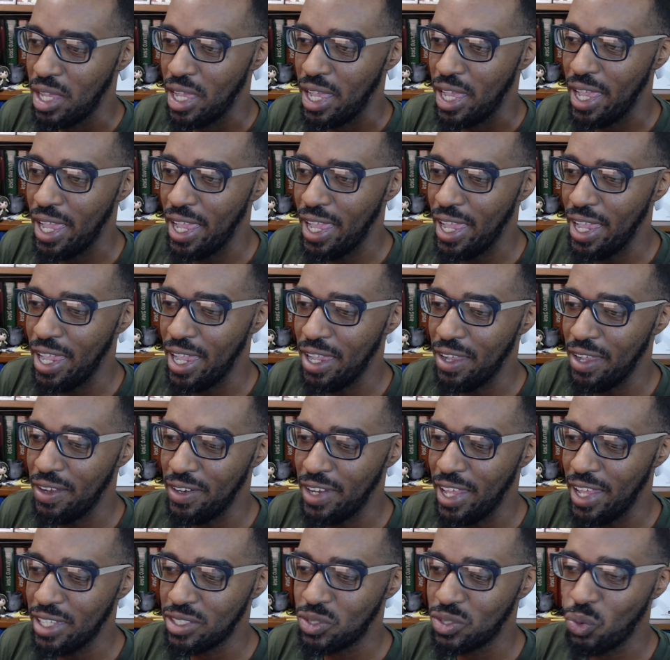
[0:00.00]
and
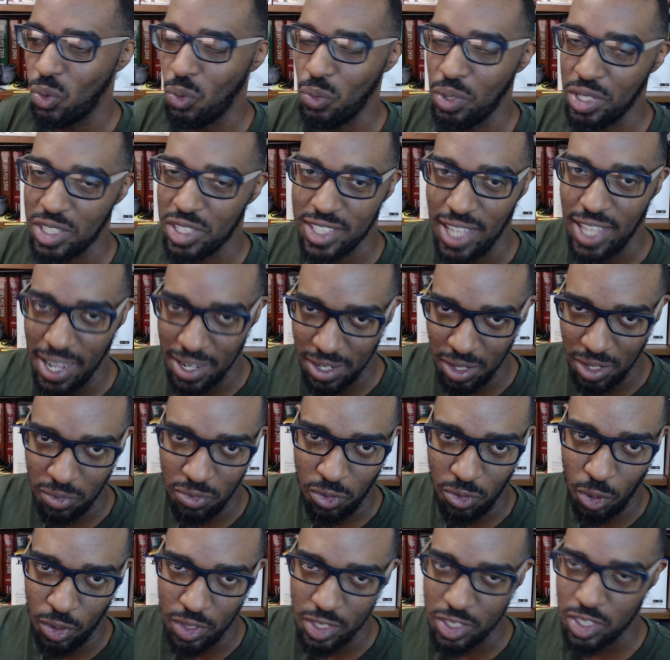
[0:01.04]
that's when we signed up
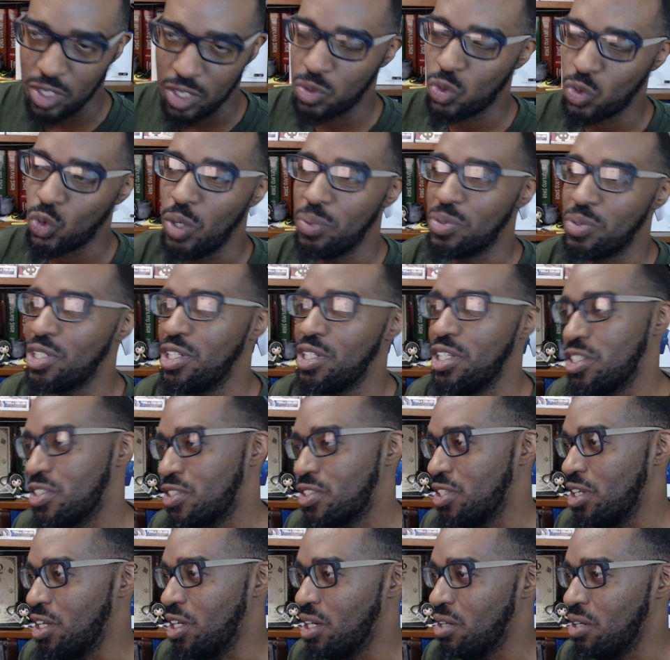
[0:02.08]
for the subscription and
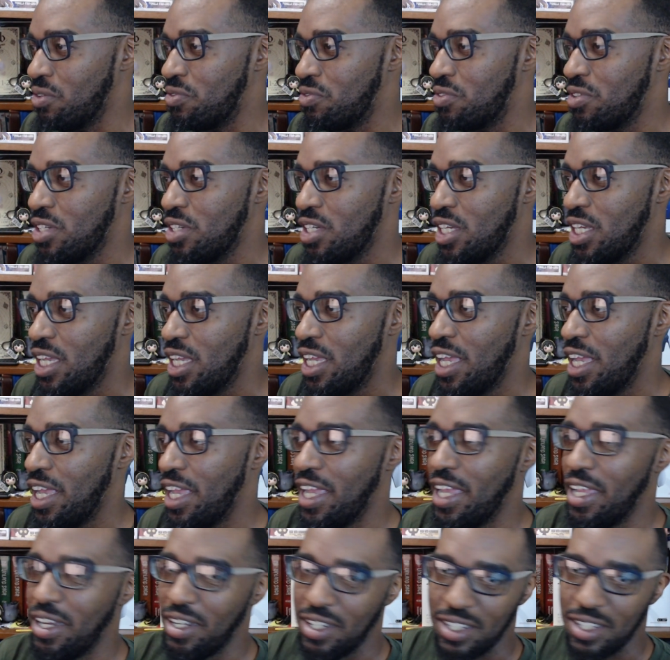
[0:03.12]
stuff,
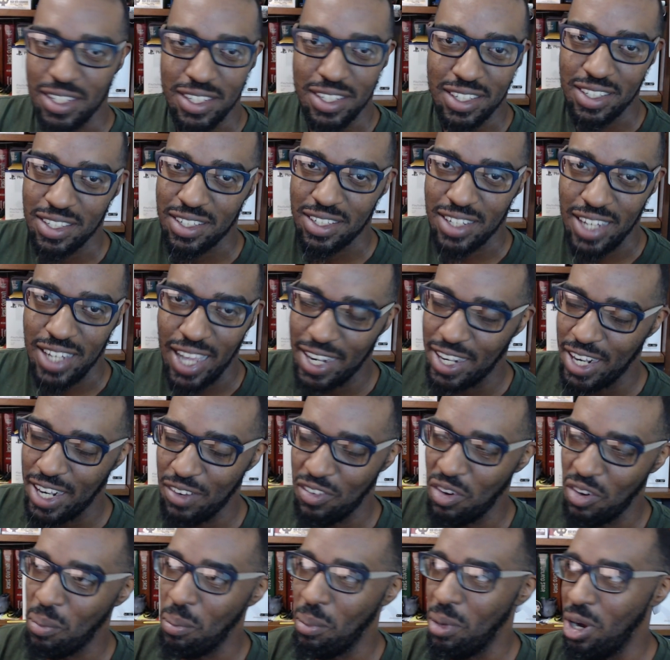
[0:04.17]
and got it every
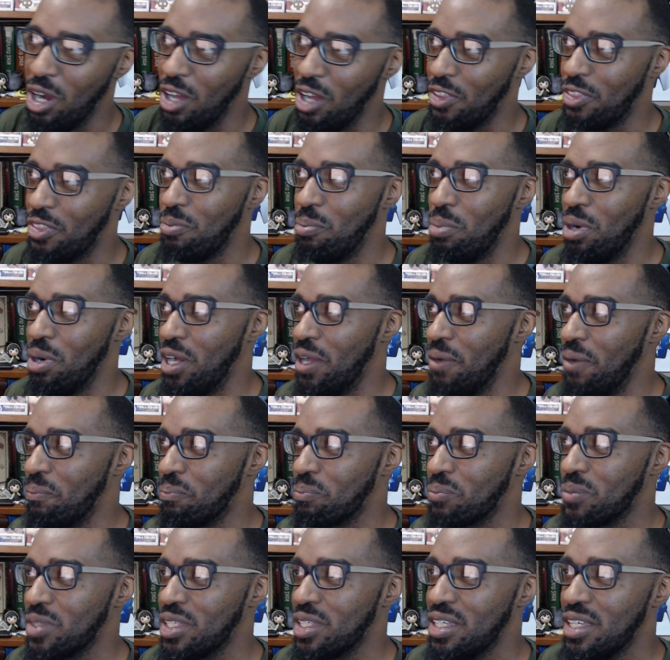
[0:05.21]
month. But
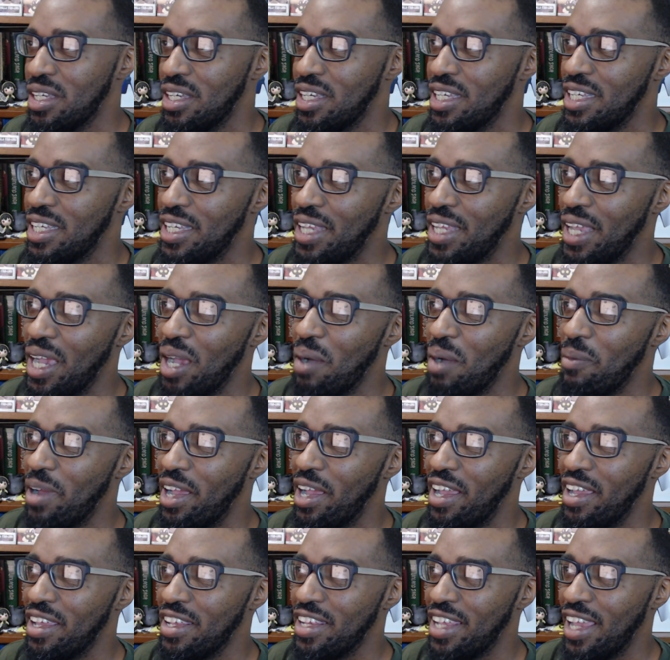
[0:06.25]
yeah,
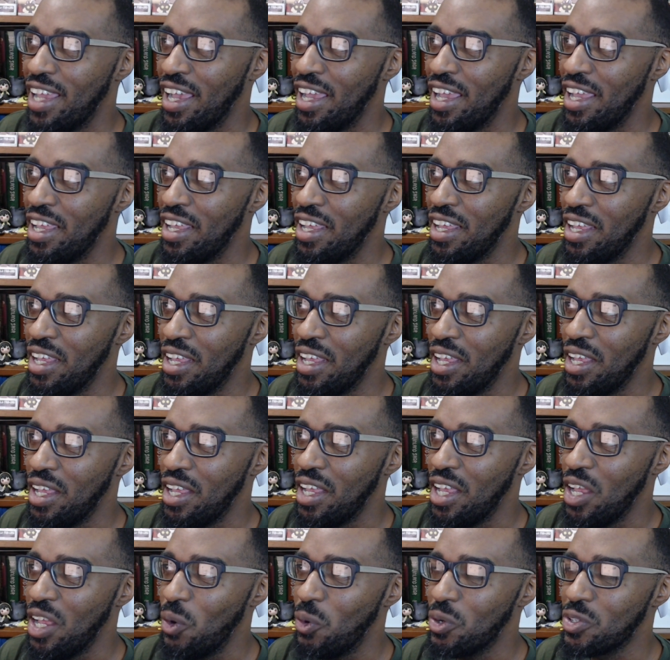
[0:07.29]
man, yeah, it it, it,
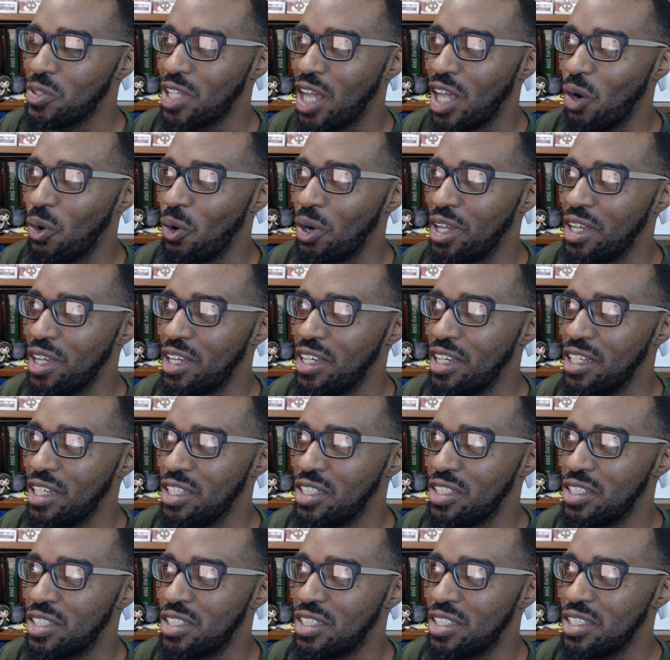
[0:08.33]
it was
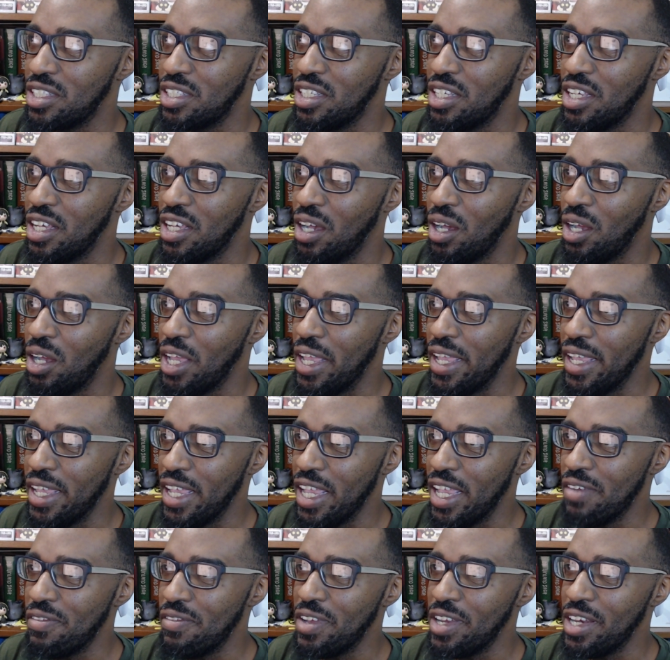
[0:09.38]
always
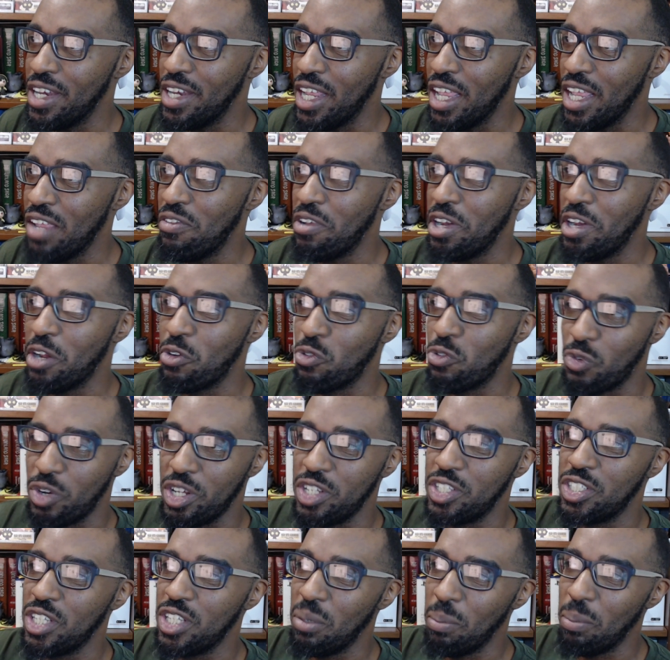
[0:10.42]
even even in
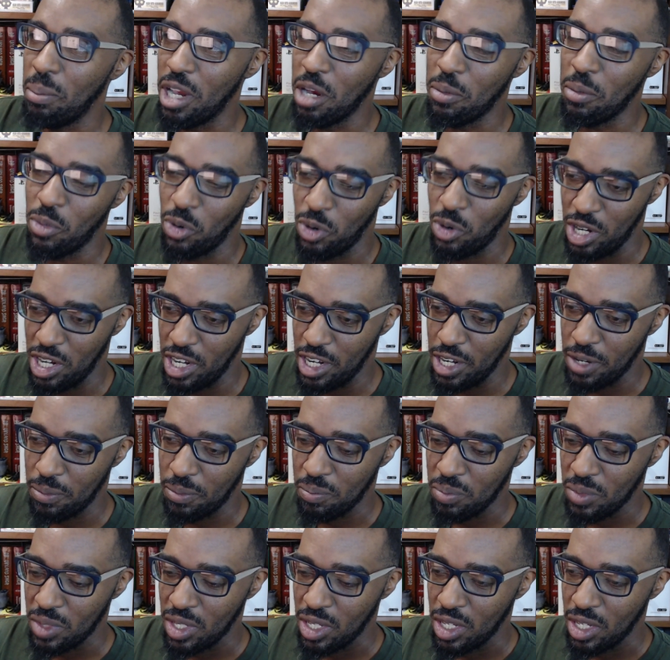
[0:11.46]
recent memory,
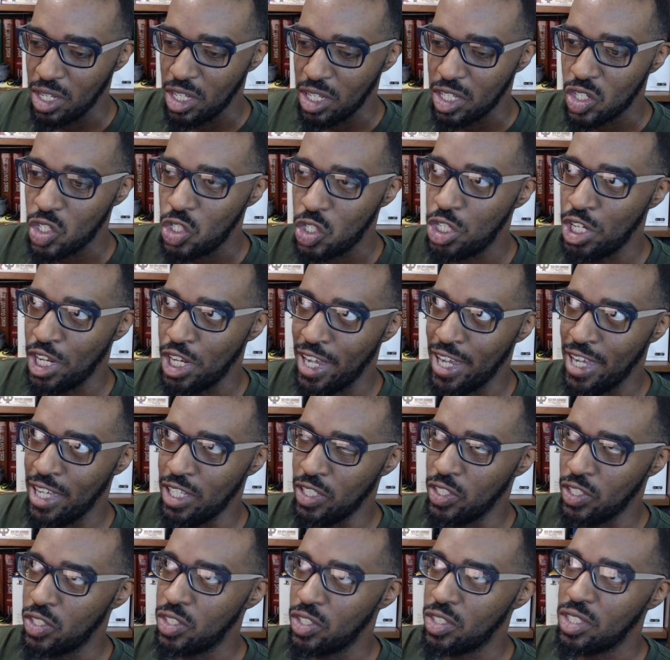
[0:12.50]

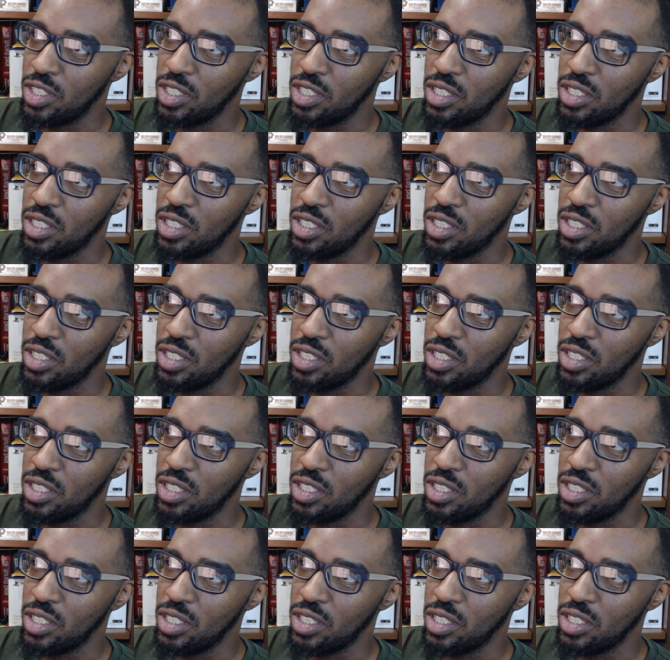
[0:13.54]
just